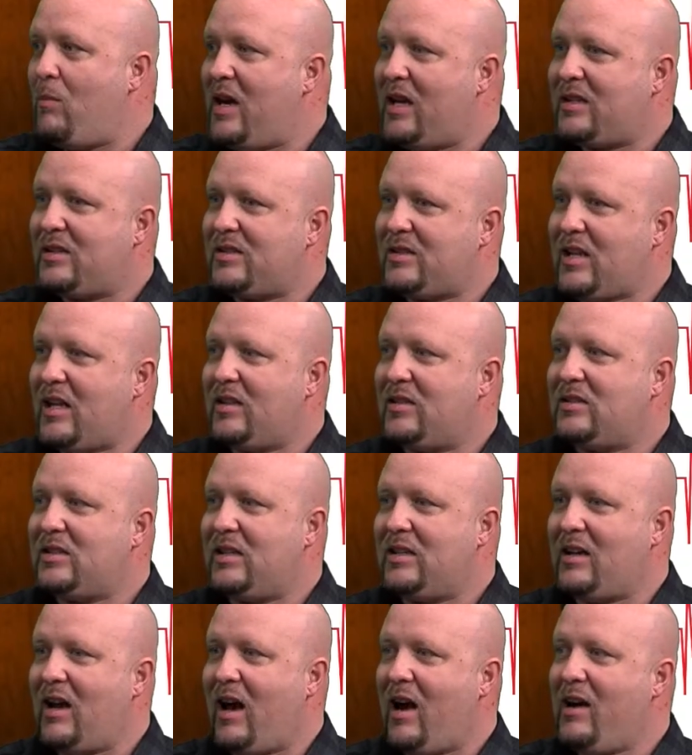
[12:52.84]
makes sense
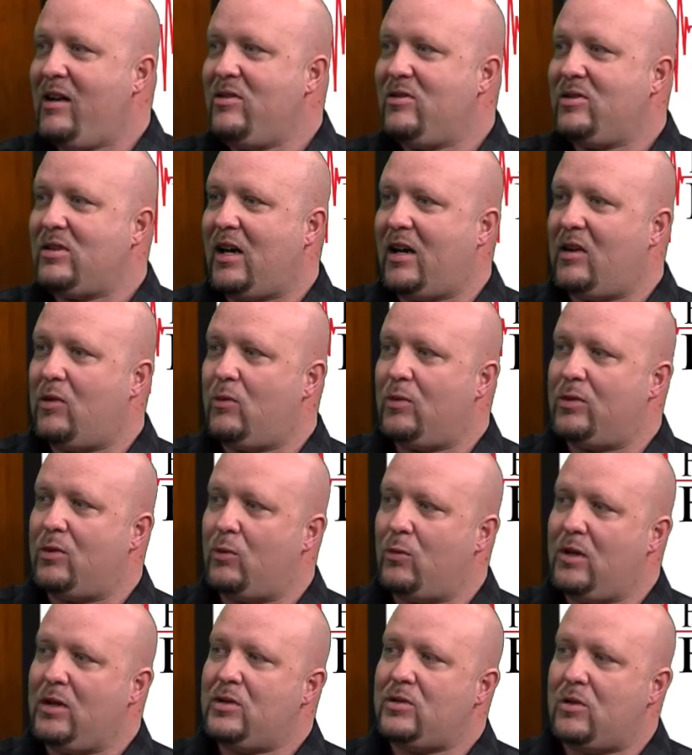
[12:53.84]
in hindsight when the
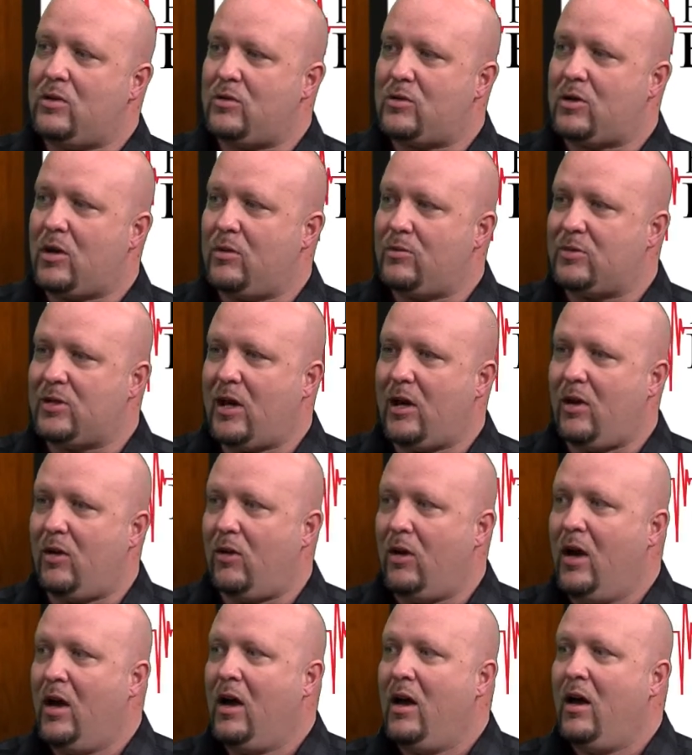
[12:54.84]
research comes
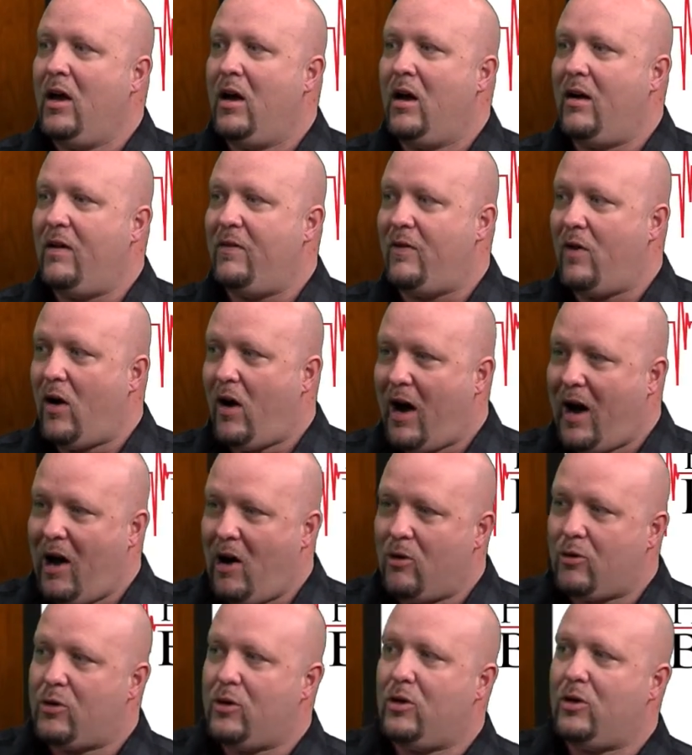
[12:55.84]
out of
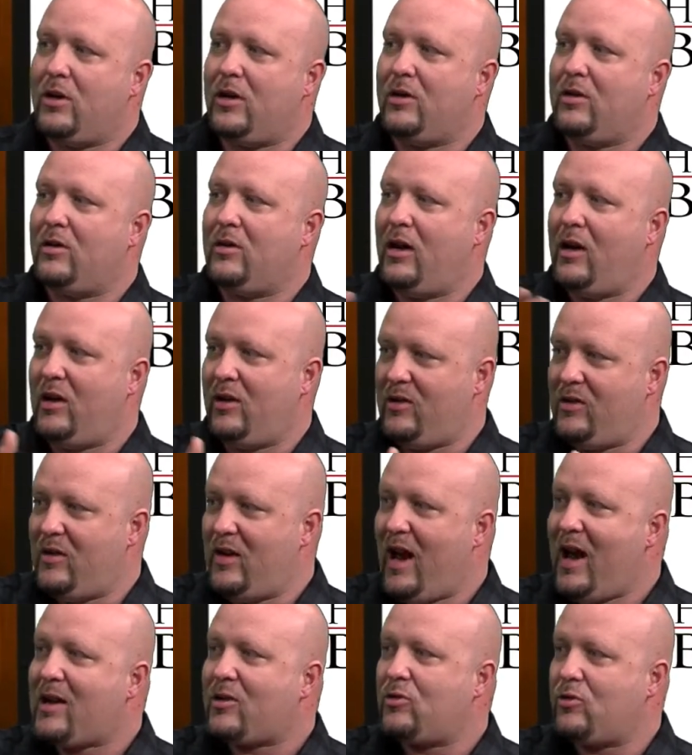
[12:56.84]
how could an, a
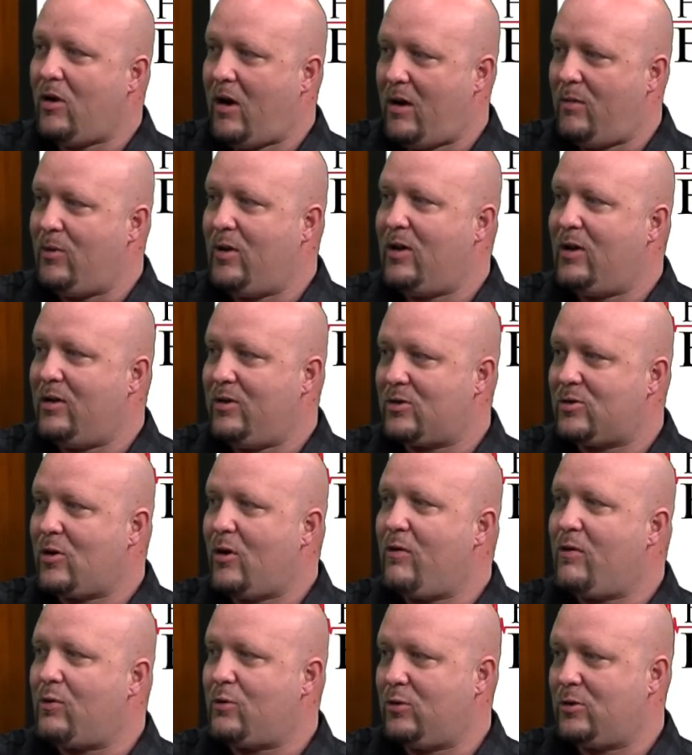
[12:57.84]
neck trauma, a
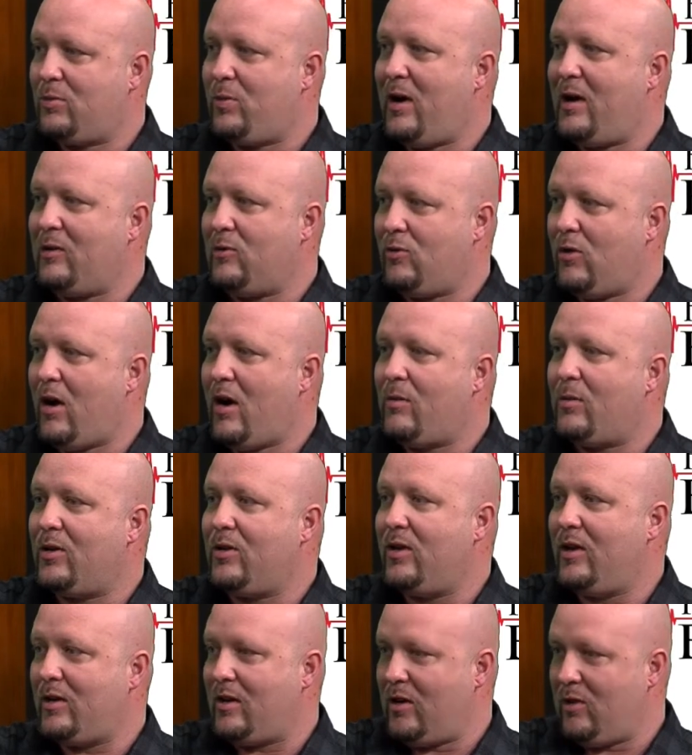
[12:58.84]
cervical spine trauma
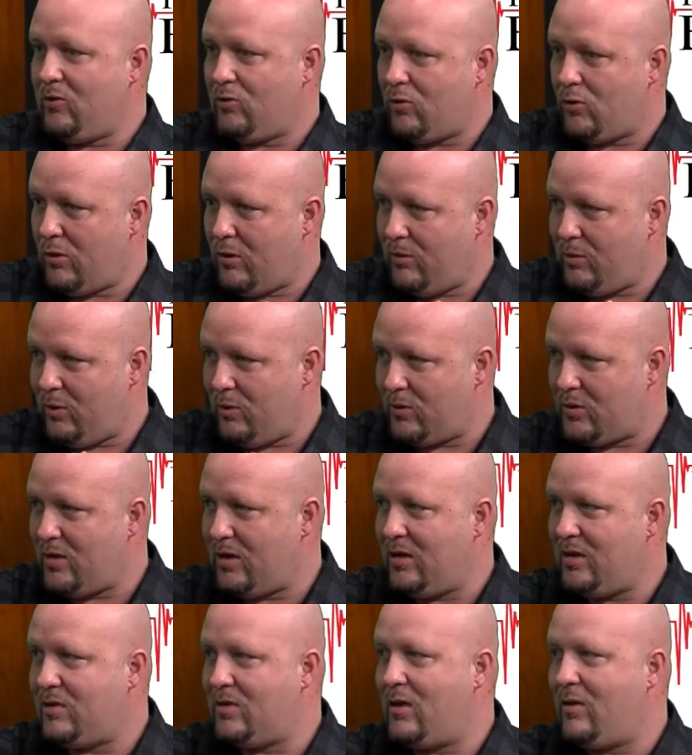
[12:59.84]
then contribute to
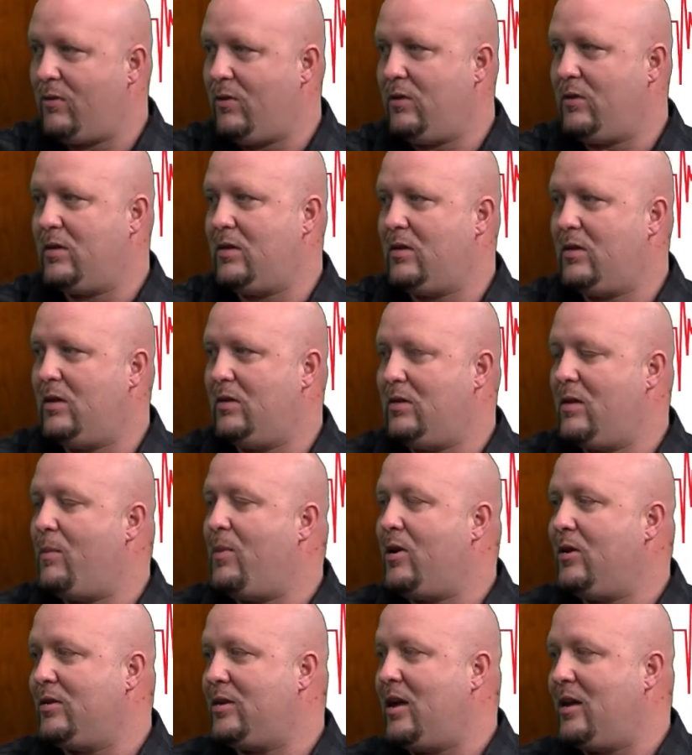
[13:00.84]
these different
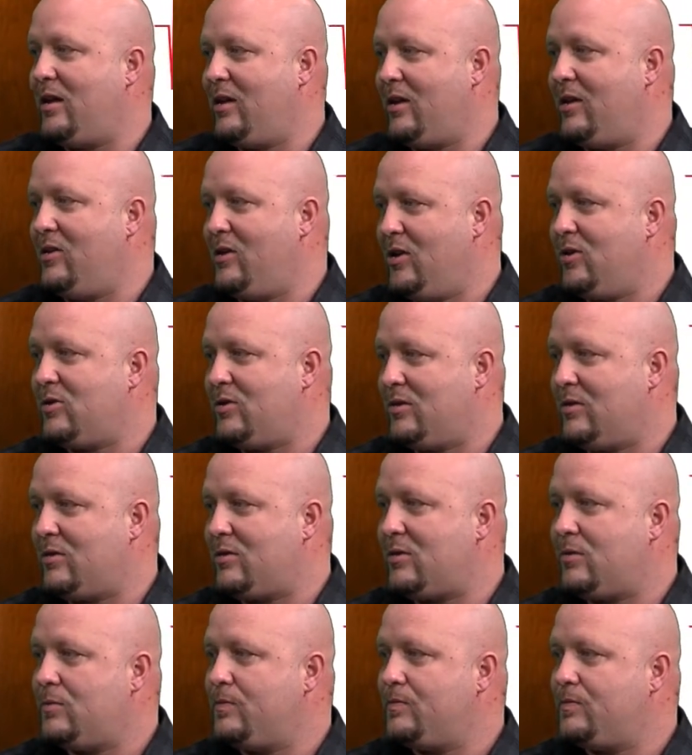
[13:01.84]
debilitating conditions.